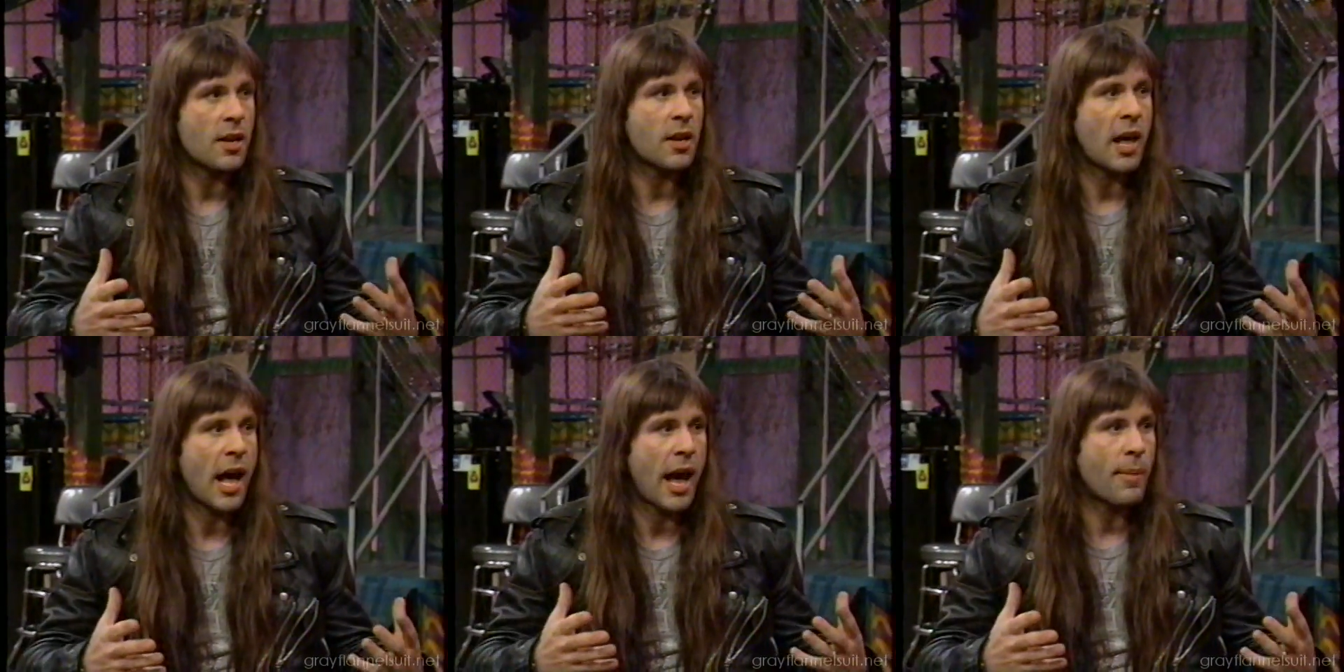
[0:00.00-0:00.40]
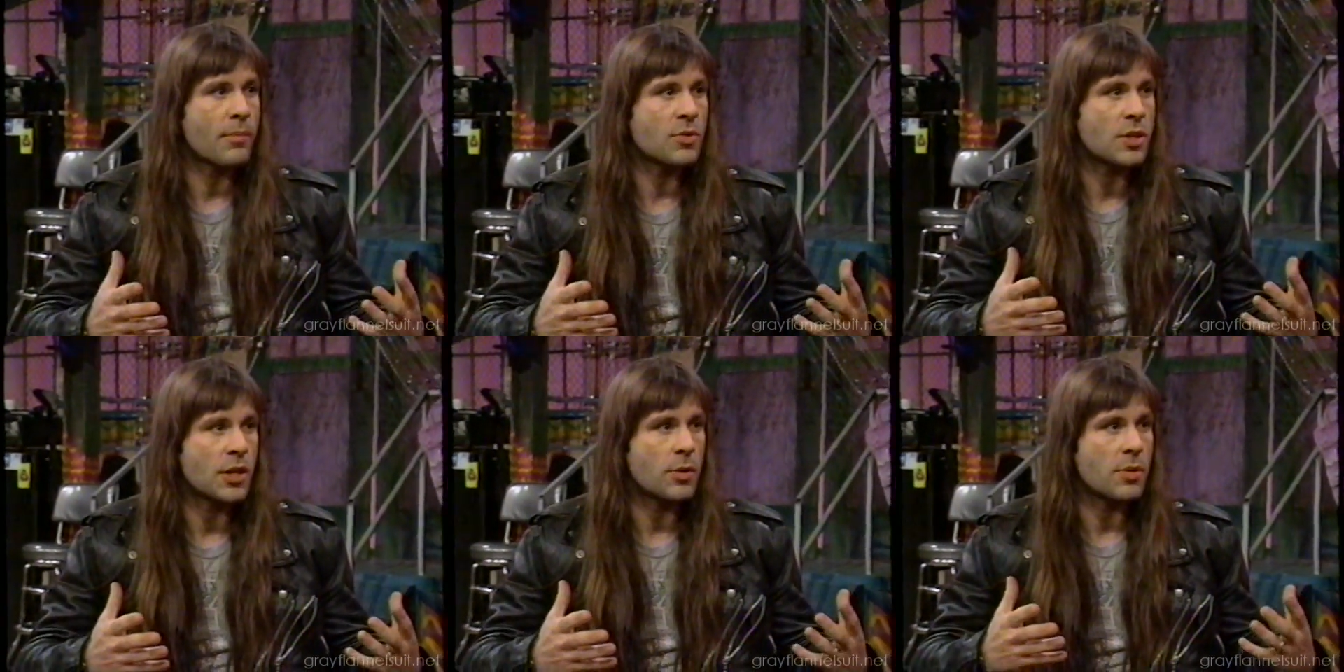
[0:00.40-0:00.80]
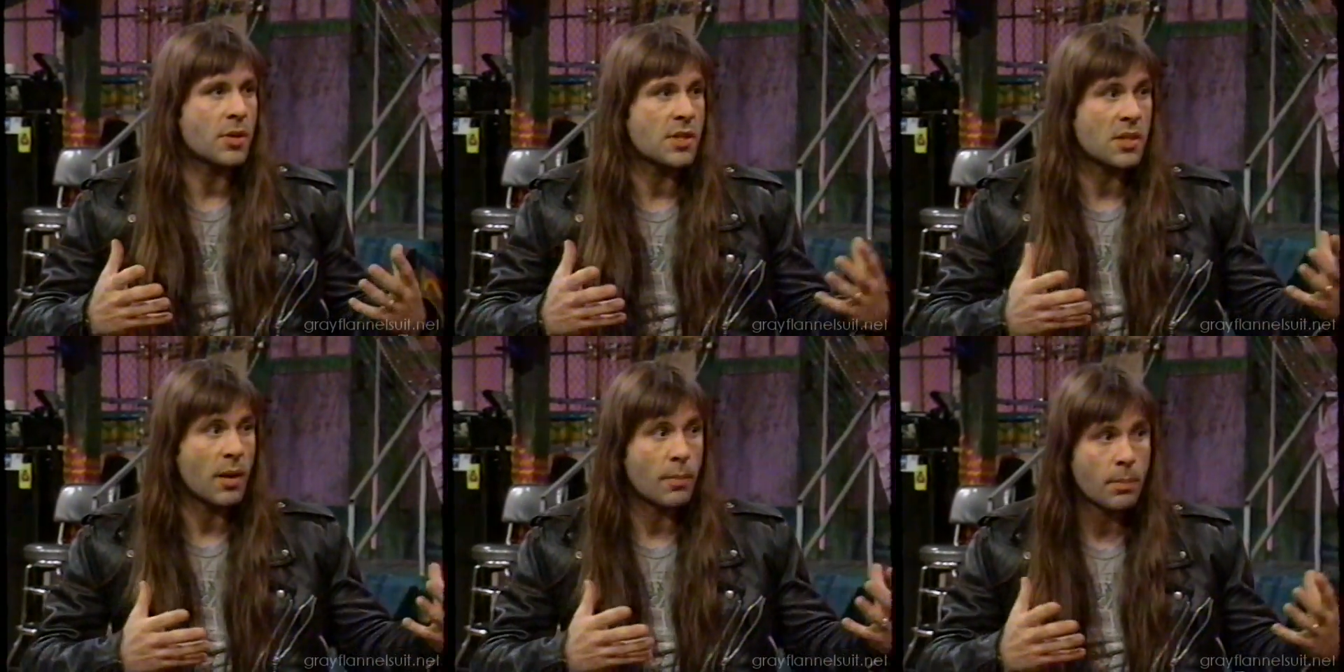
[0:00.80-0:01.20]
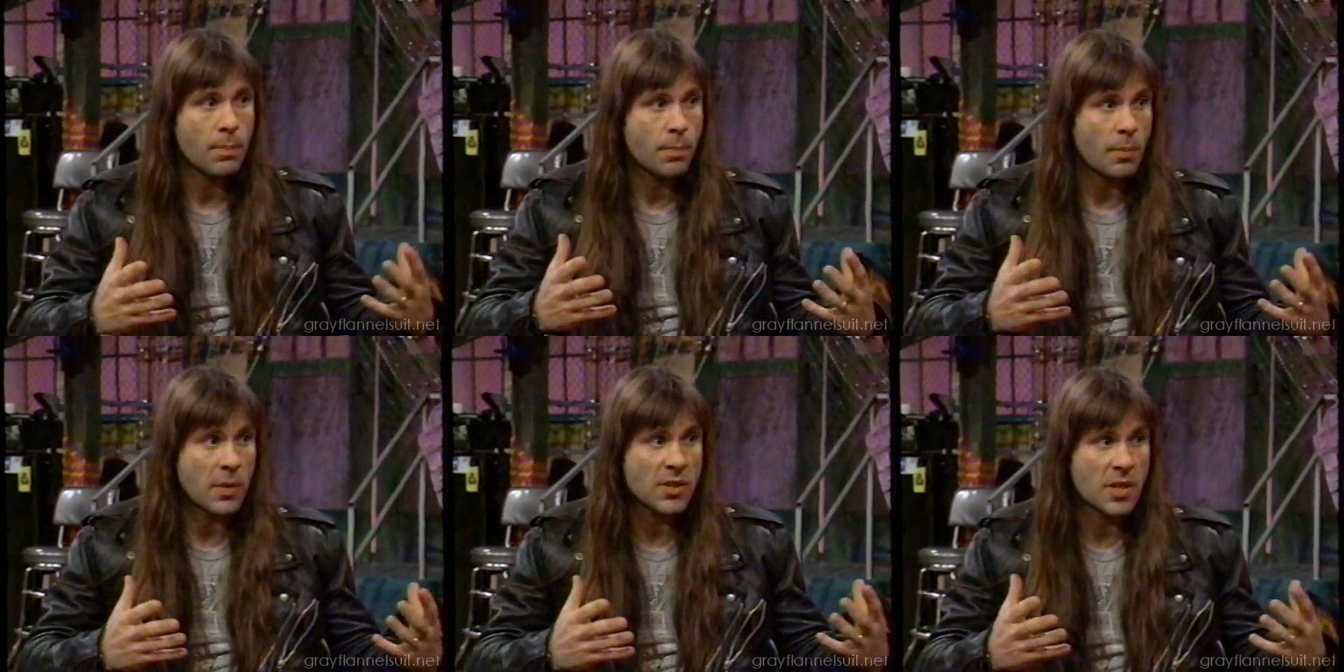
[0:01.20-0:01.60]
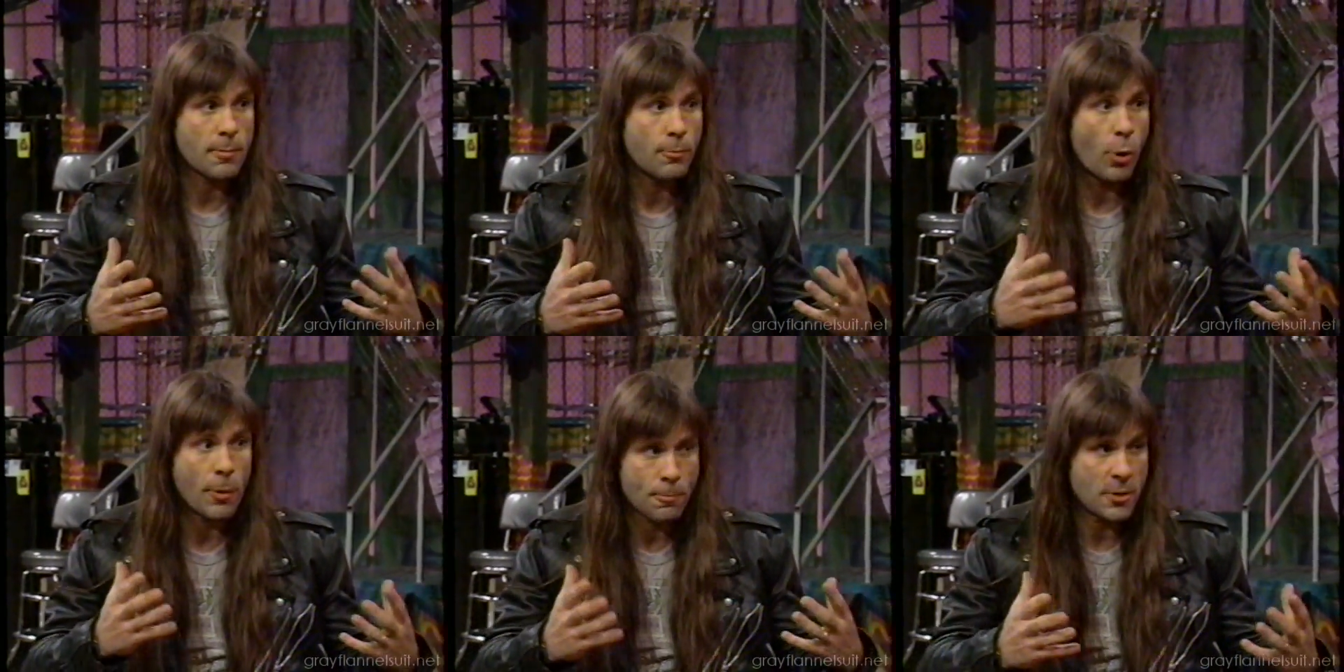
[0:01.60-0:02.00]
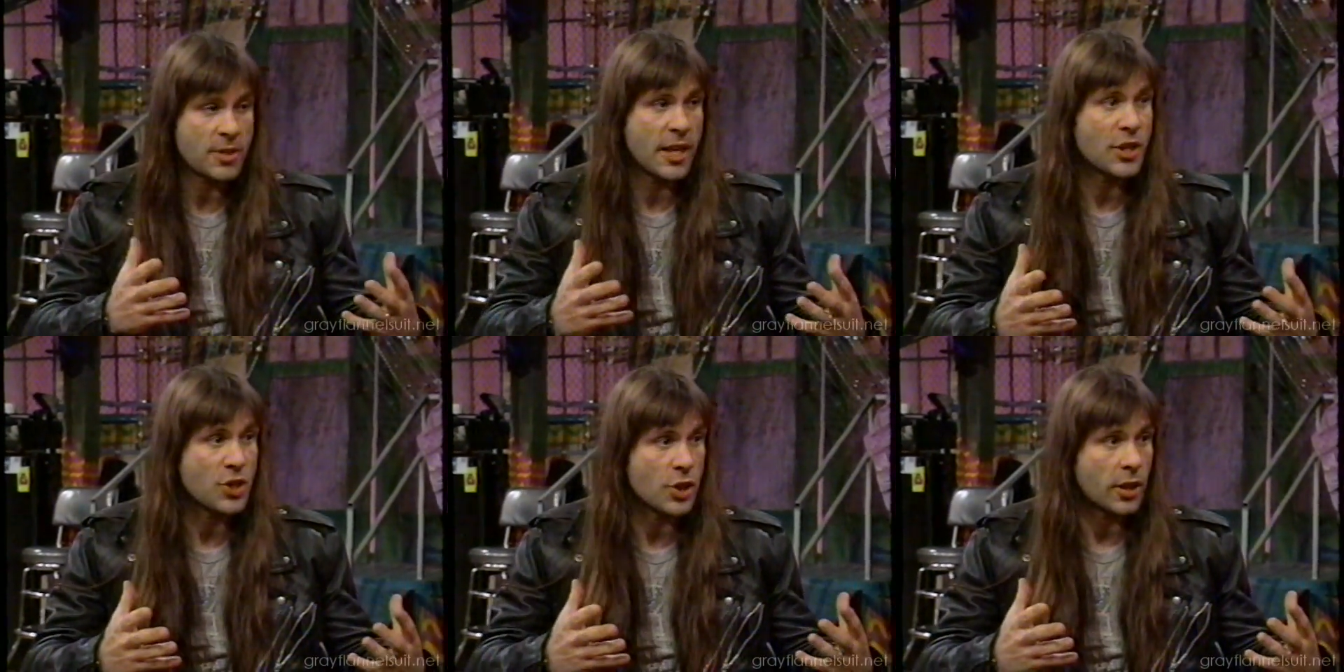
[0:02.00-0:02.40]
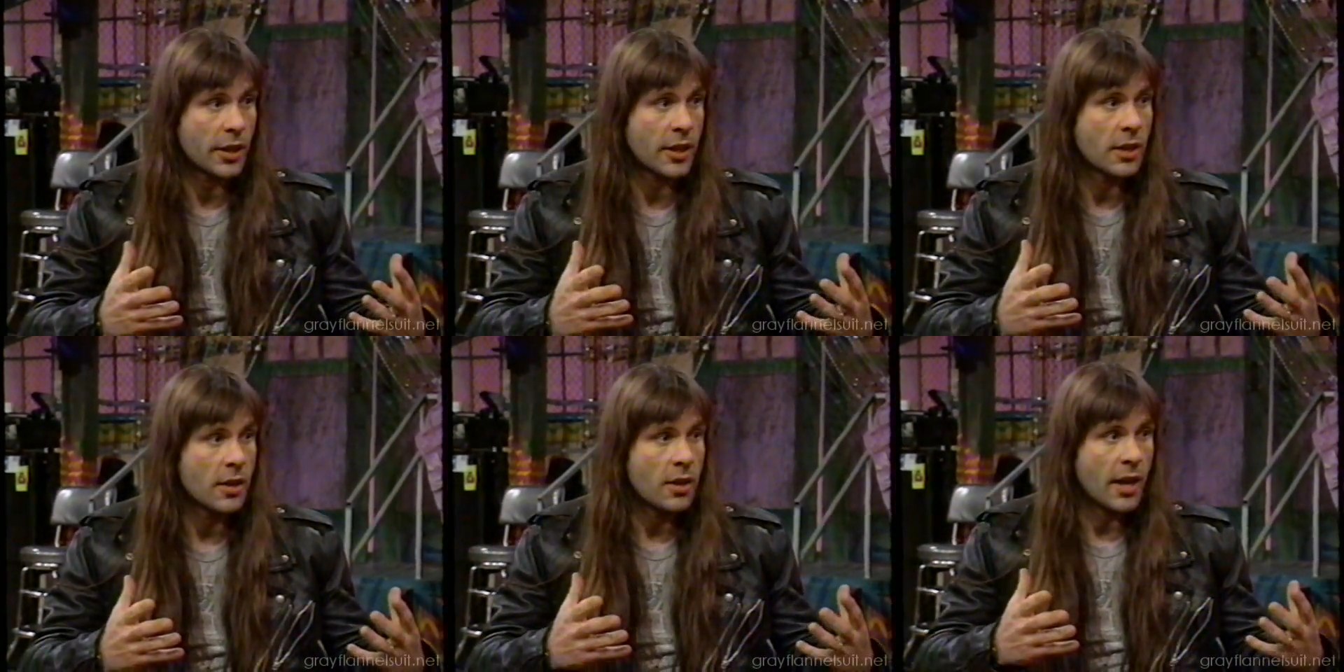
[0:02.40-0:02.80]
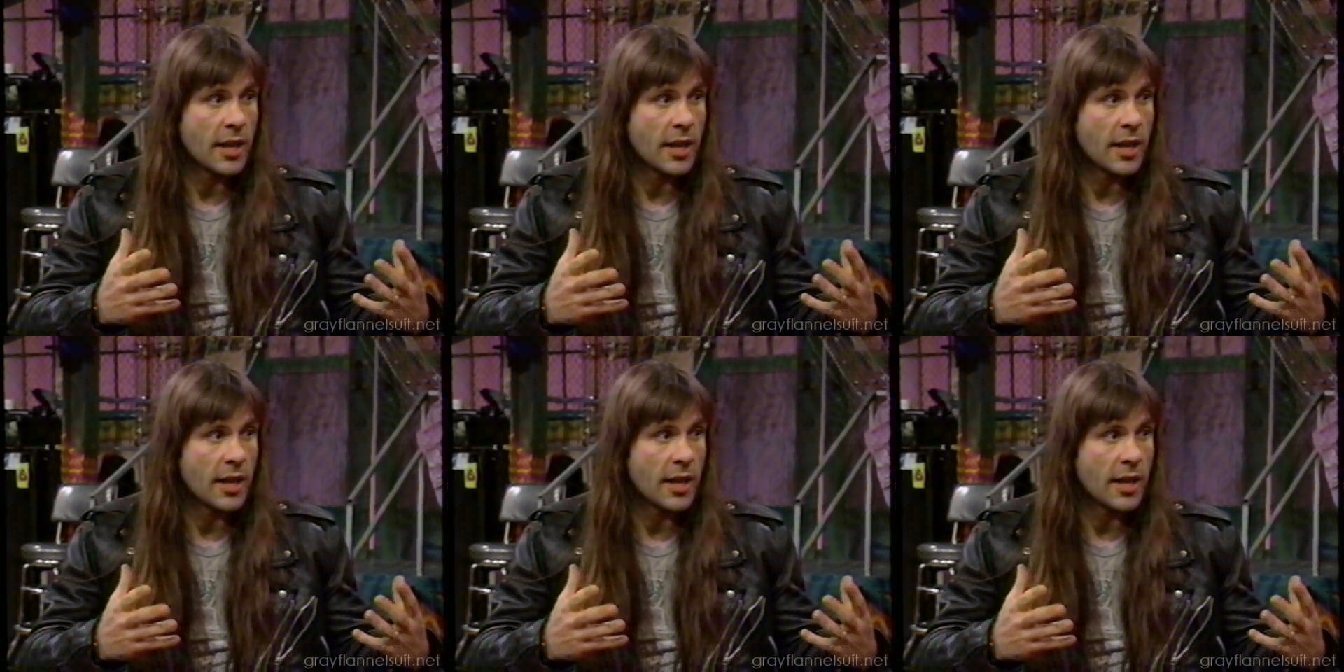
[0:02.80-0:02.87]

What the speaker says: going to happen to you at some point, potentially.